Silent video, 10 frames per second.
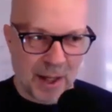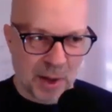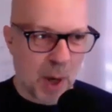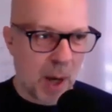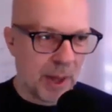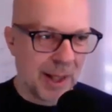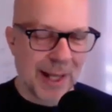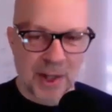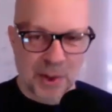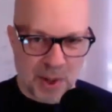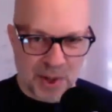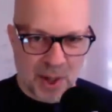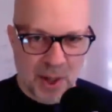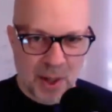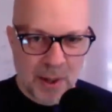It's probably less risk.
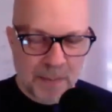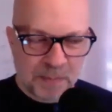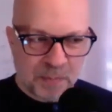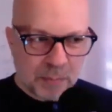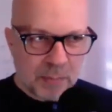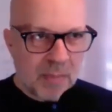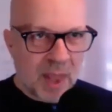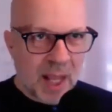Mm-hmm.